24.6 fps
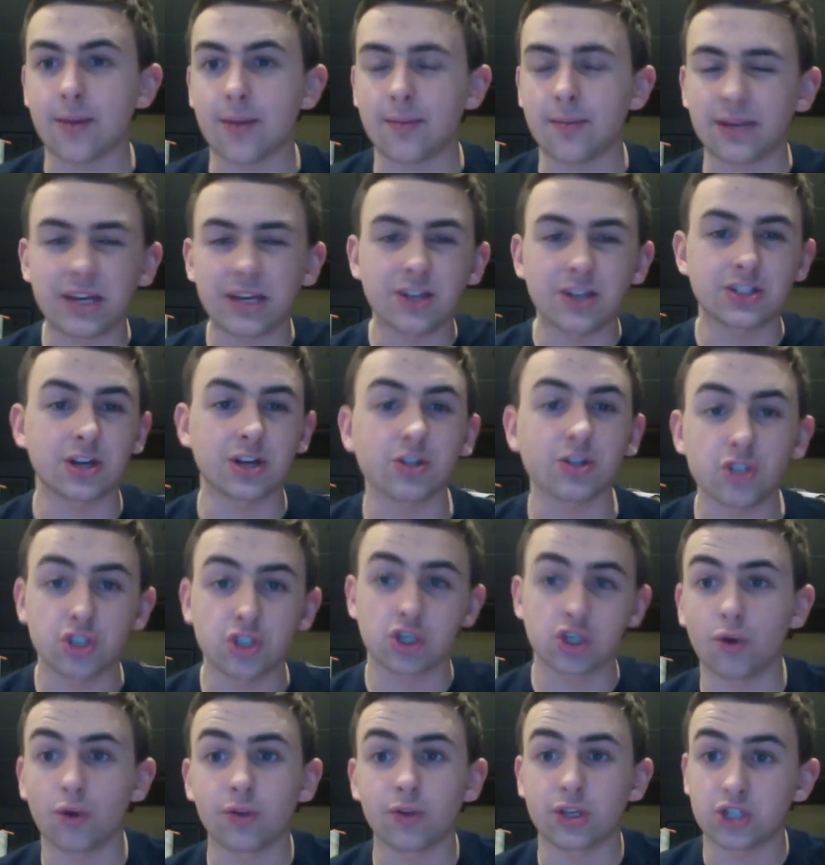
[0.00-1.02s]
I mean, it does
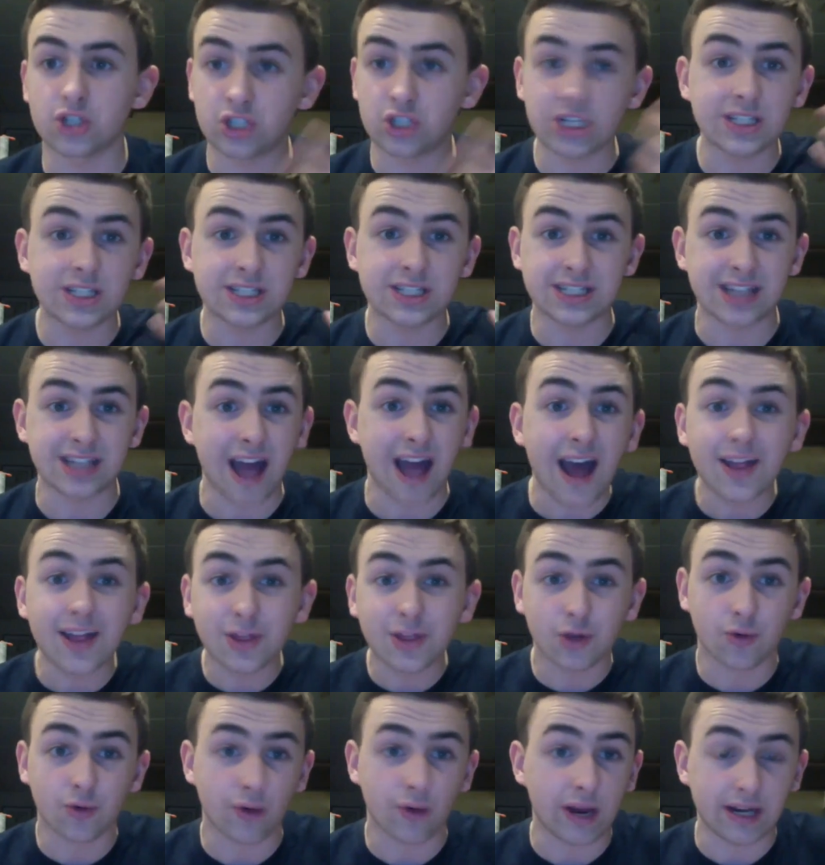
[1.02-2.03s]
show that she's not
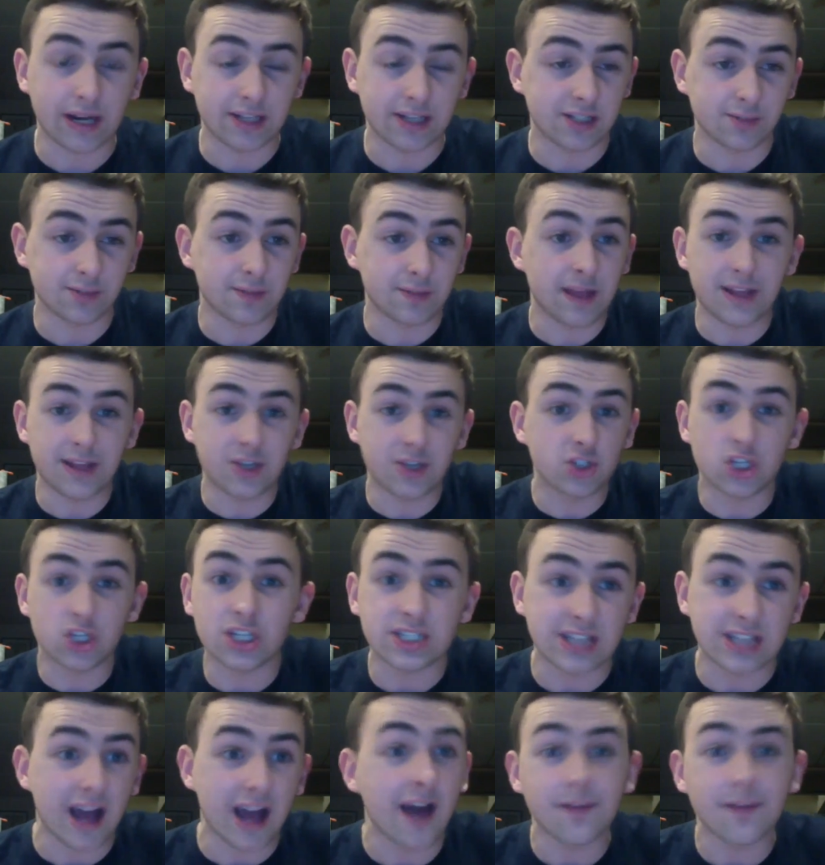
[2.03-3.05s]
the greatest, that
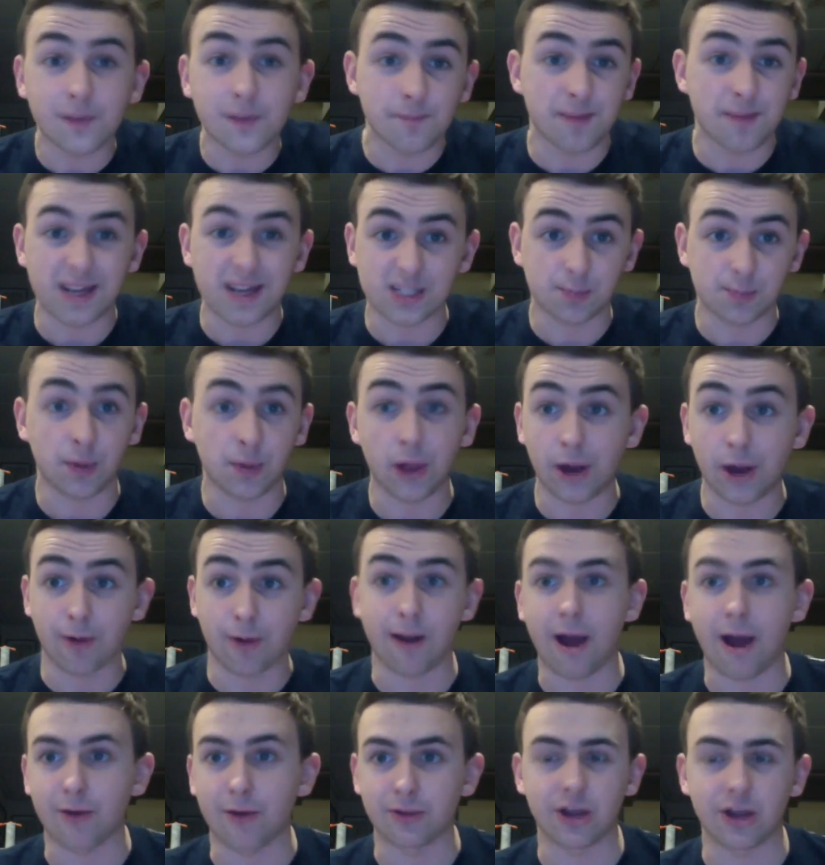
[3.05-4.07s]
she's not the best player
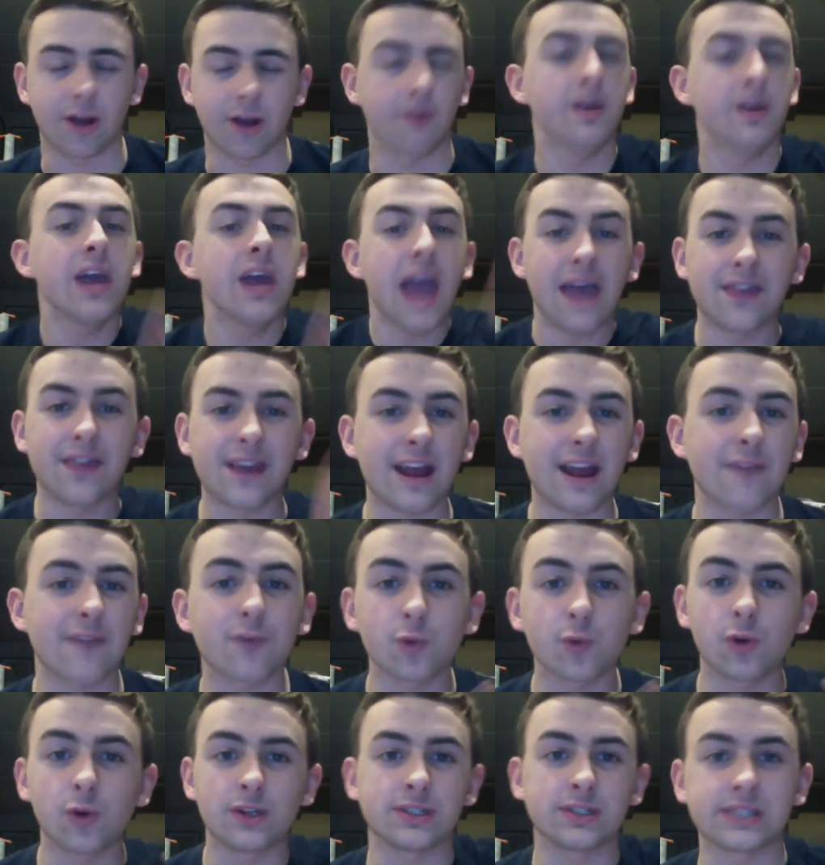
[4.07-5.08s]
out there, and that
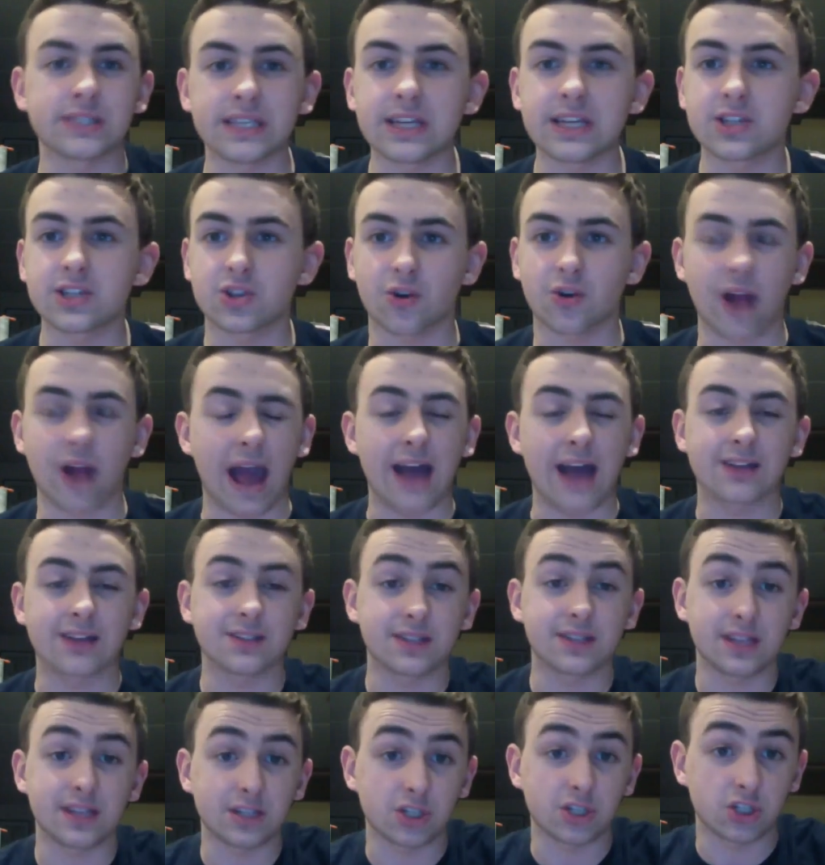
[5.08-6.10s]
everyone sees her
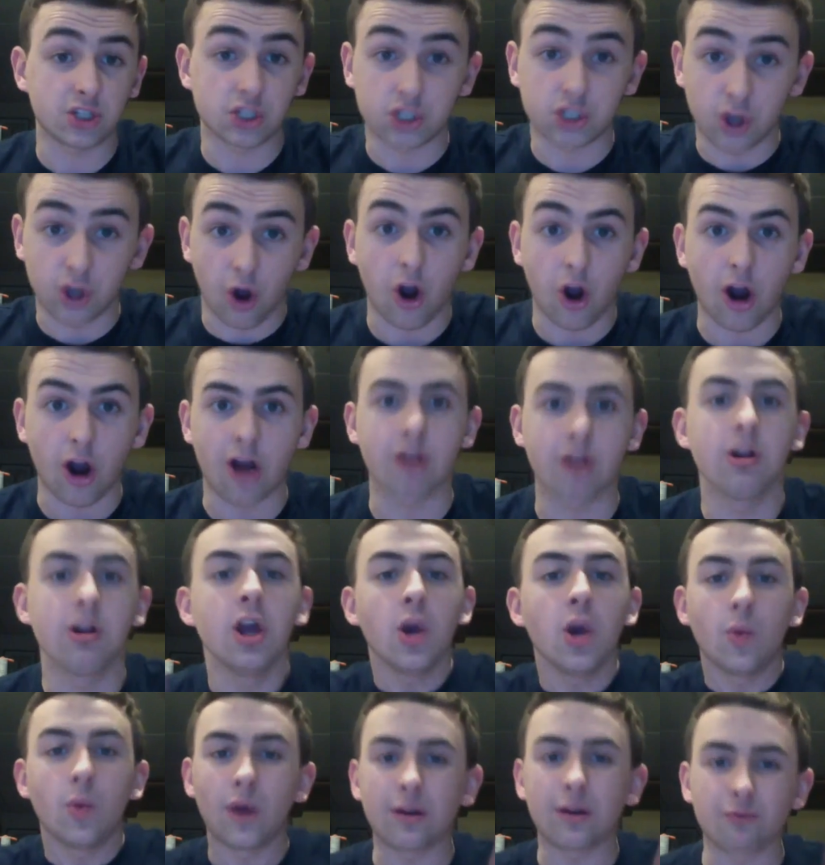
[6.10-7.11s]
as this star
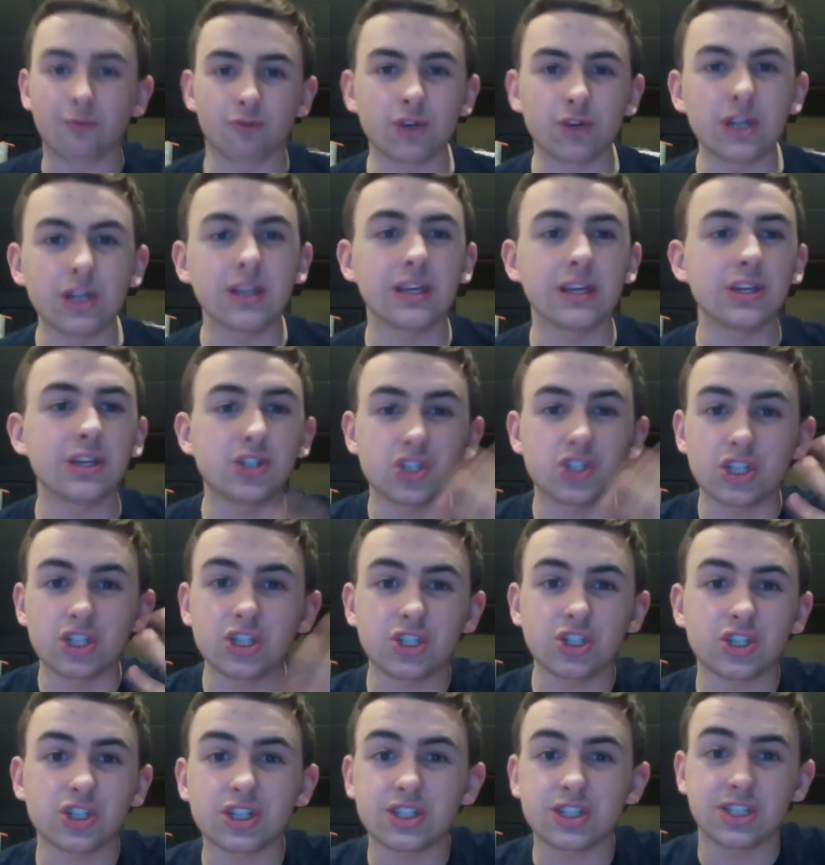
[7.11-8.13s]
when really she's
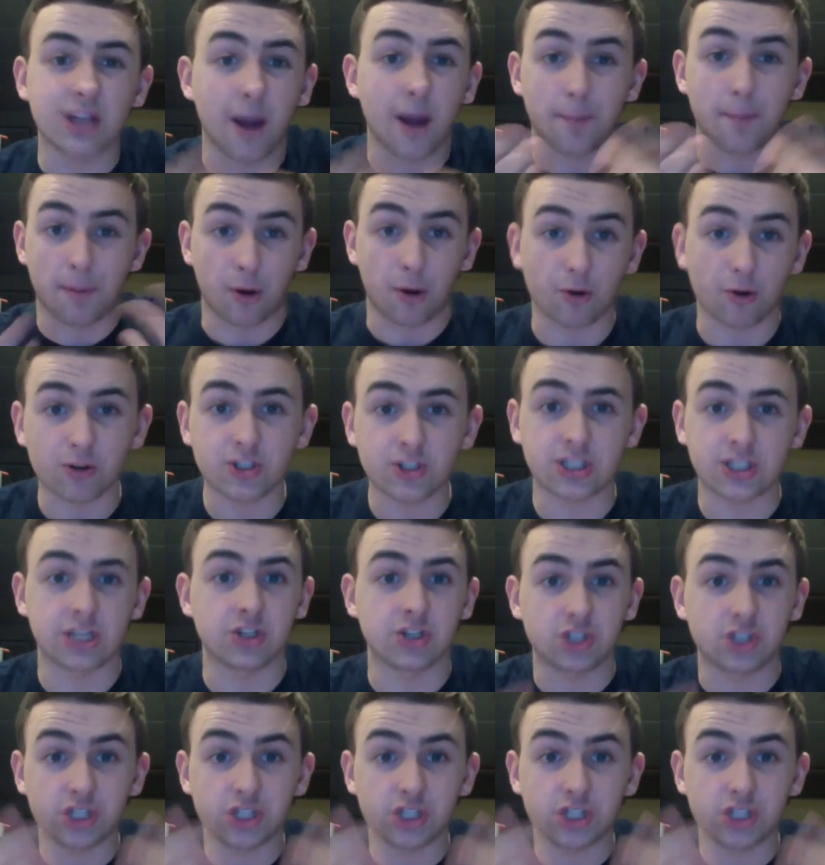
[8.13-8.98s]
just a person.